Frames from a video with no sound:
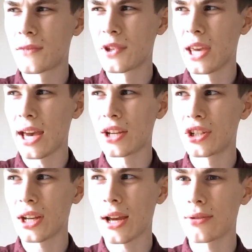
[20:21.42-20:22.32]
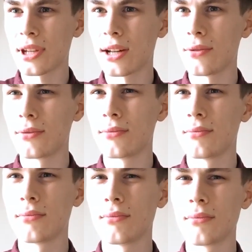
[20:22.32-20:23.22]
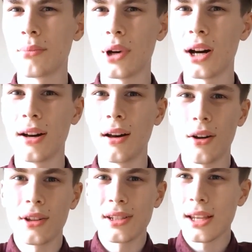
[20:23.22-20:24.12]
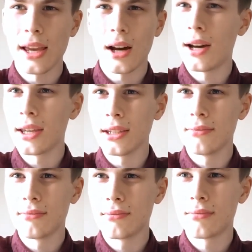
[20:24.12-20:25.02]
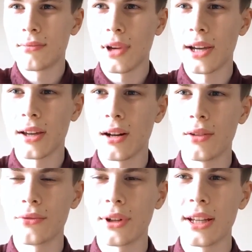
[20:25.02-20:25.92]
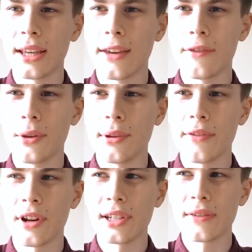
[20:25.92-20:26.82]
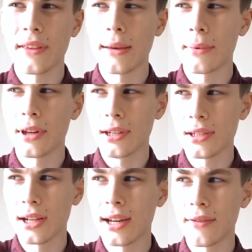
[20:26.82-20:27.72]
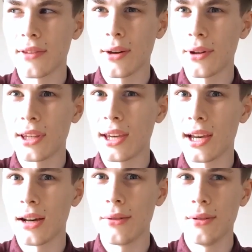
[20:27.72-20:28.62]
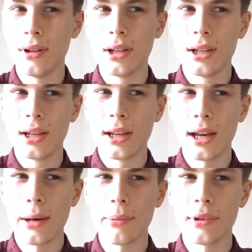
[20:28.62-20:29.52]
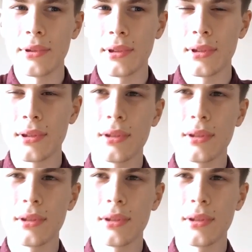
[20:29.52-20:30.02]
to get a shout out, but honestly I can't really give you advice for that because I had no idea how it happened.